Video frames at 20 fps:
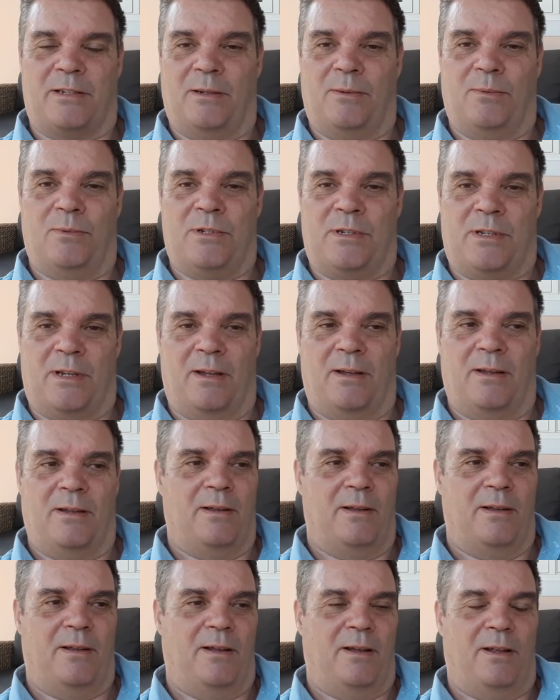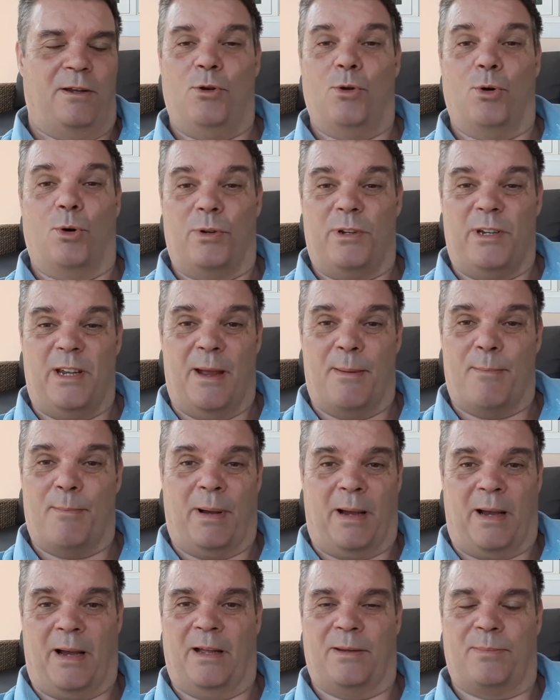It was a no-name
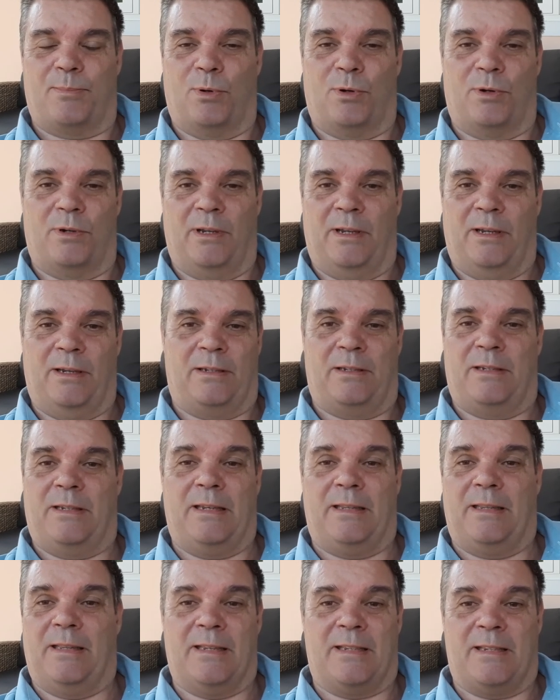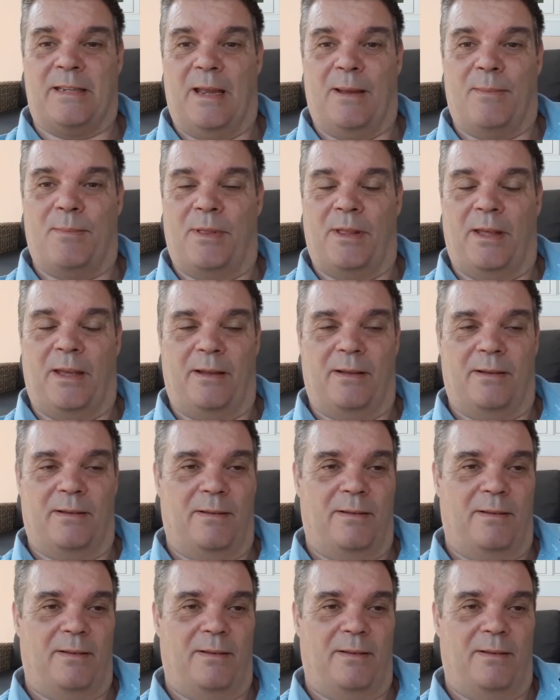part, but it did the same thing.